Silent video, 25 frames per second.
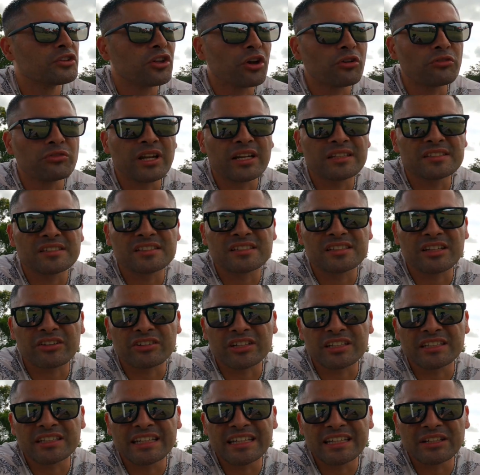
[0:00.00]
You don't
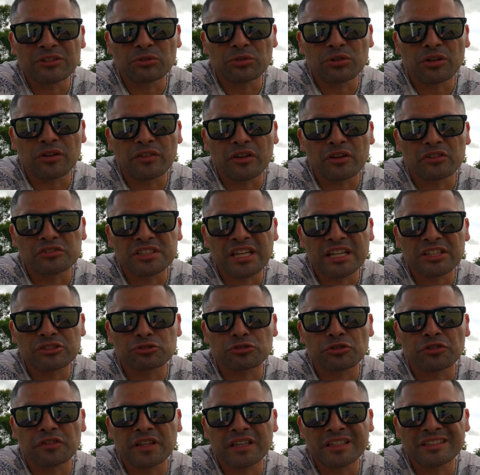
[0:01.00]
necessarily need all of those
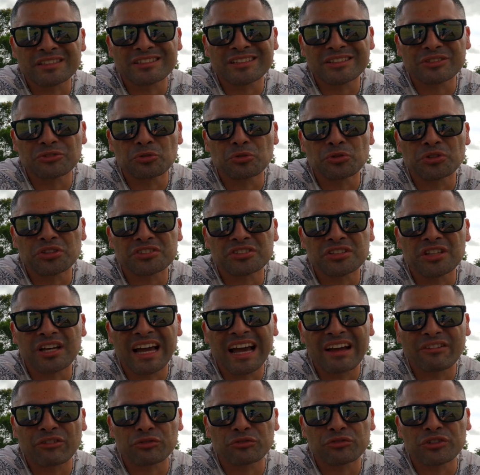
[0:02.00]
extra things in order to
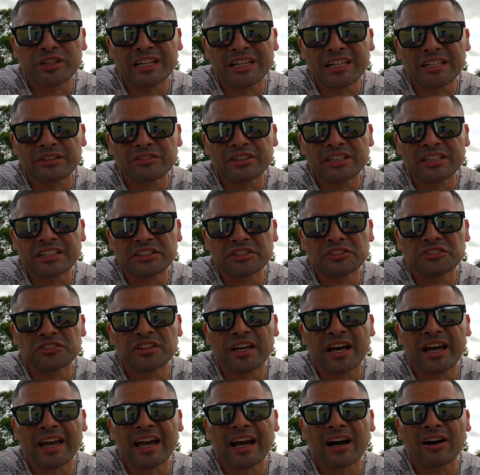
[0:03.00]
have a really good
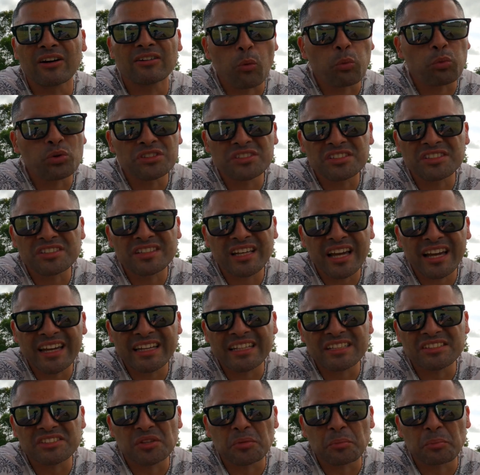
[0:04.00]
day out. I wouldn't
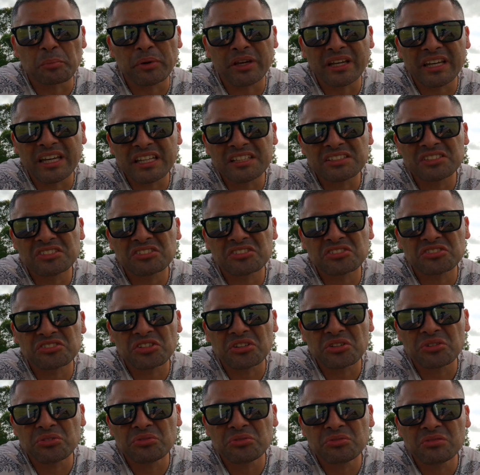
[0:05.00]
say it's the biggest
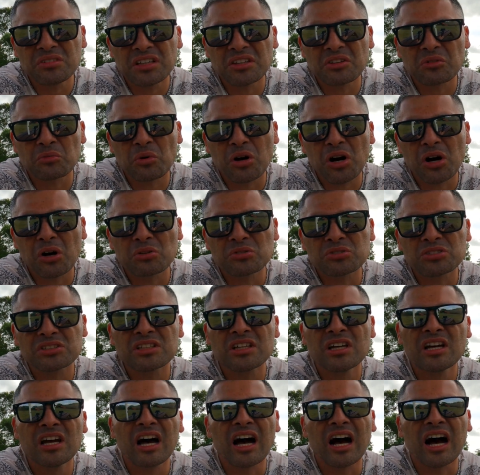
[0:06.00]
zoo in the world,
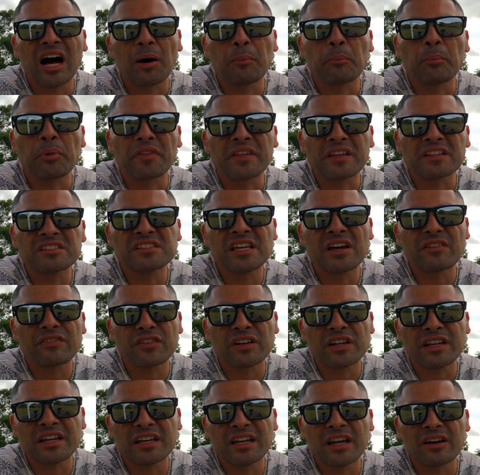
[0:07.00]
but there's
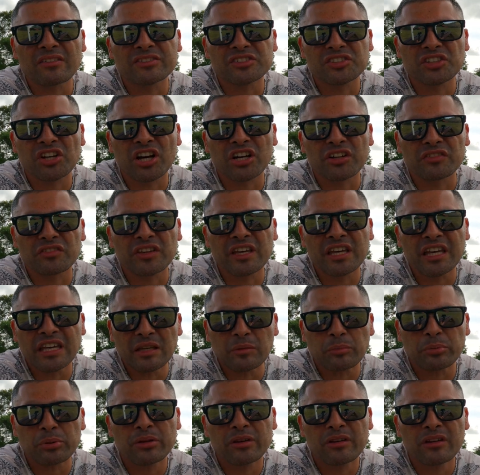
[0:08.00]
definitely enough to kind of
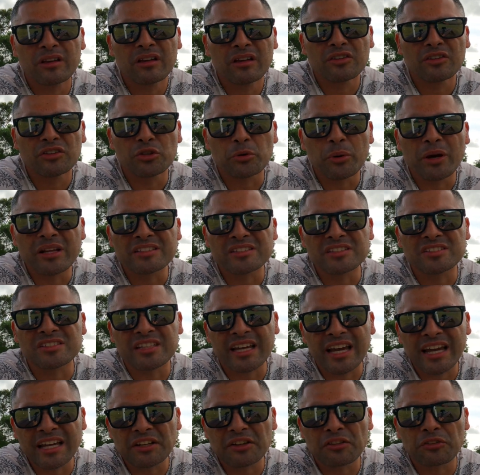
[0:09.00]
keep you
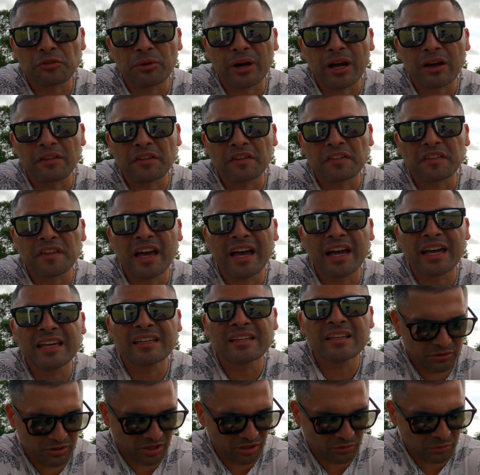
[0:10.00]
entertained throughout the
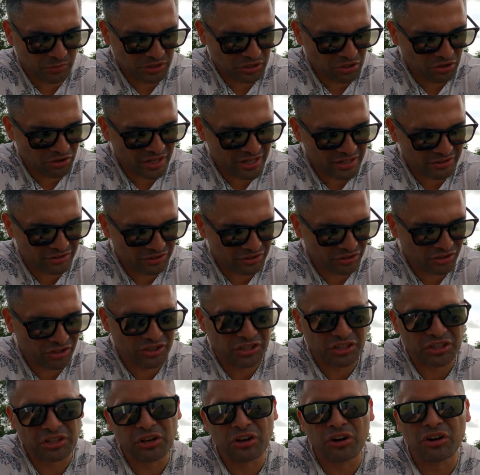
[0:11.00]
day. You know, we got here at
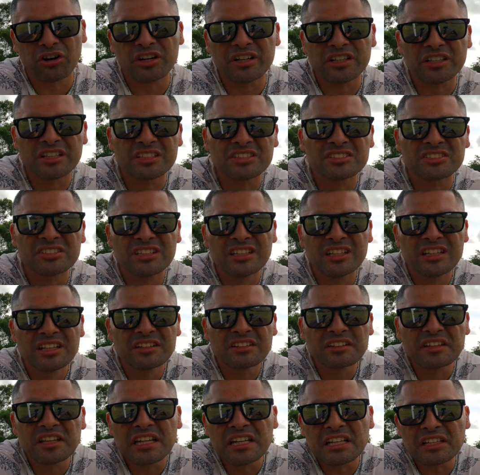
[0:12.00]
9 o'clock and it's
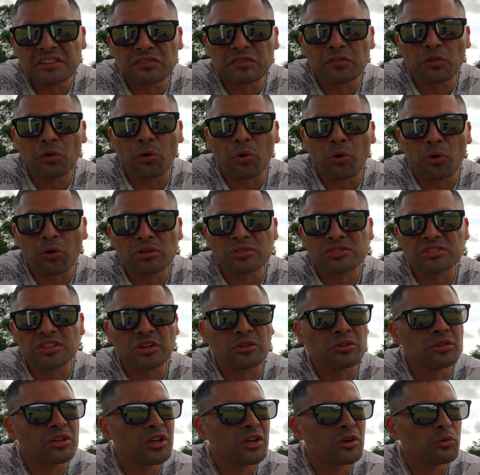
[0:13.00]
nearly 4,
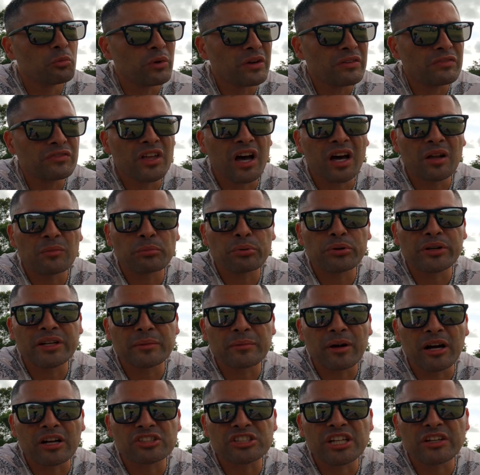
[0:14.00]
so we've done
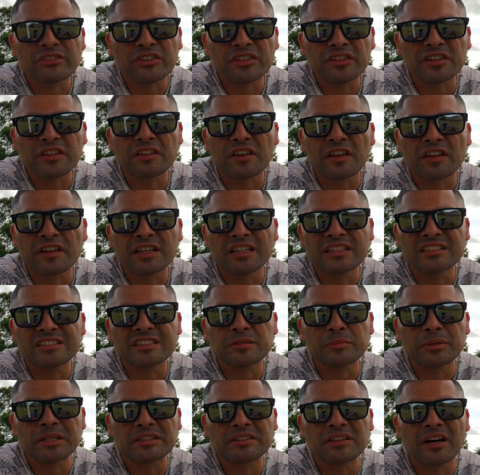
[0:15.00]
pretty much everything that needs
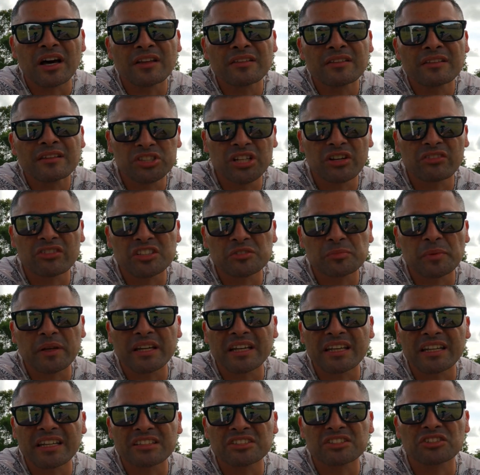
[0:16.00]
to be done. But generally
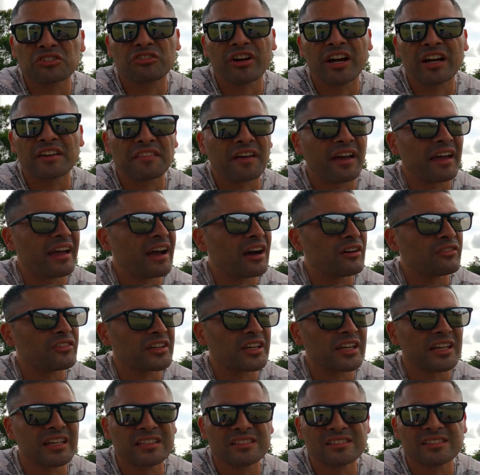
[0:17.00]
speaking, it's a great day out
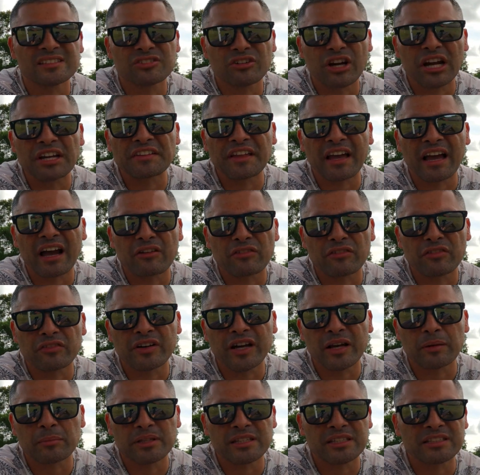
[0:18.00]
for kids, great day out for
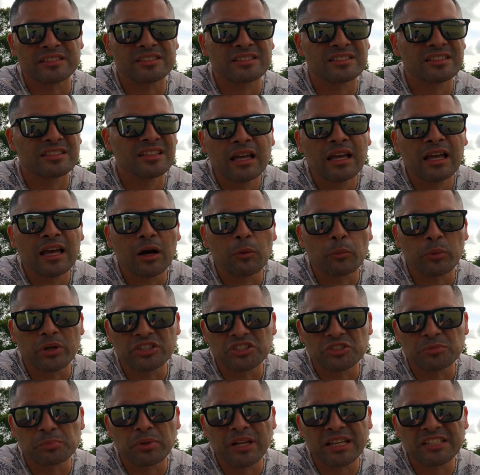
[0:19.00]
families, and we're
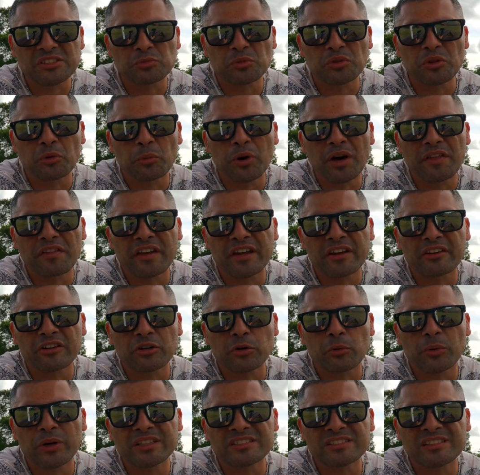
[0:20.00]
just blessed with the weather here
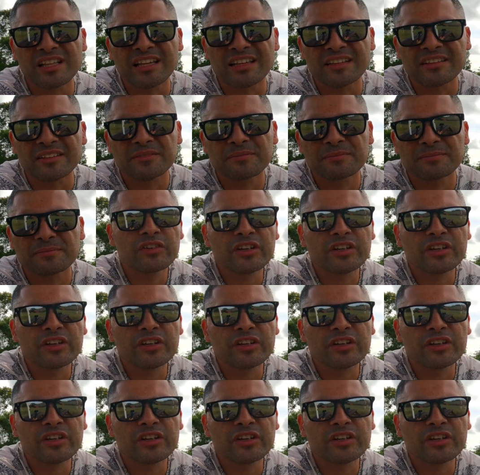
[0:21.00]
in Queensland.